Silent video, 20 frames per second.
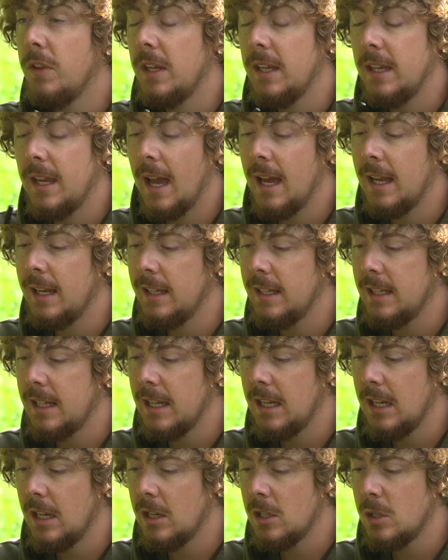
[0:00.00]
the L E
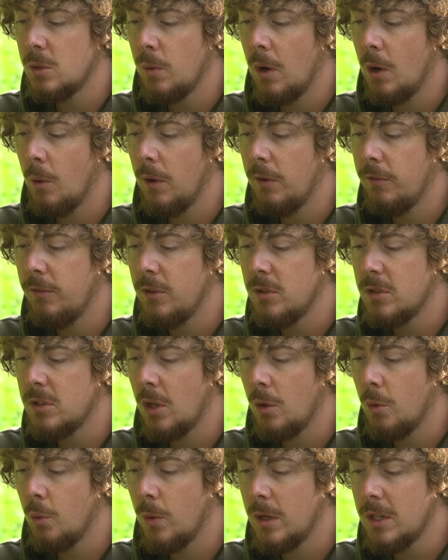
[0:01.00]
D as well if you
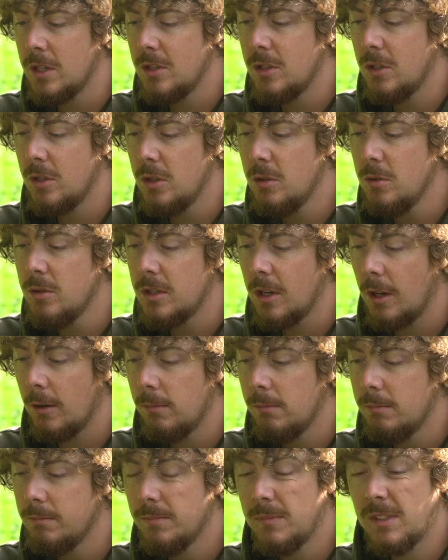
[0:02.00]
so wish to do so.
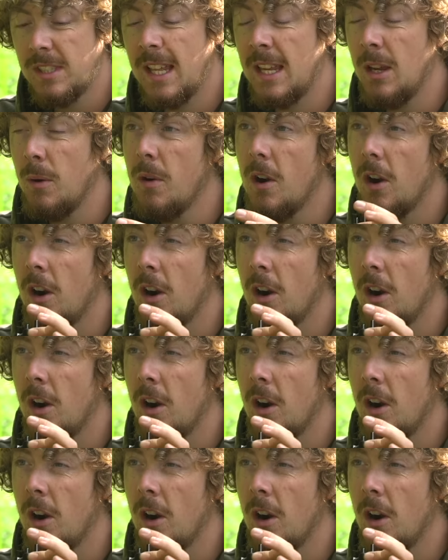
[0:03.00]
So there you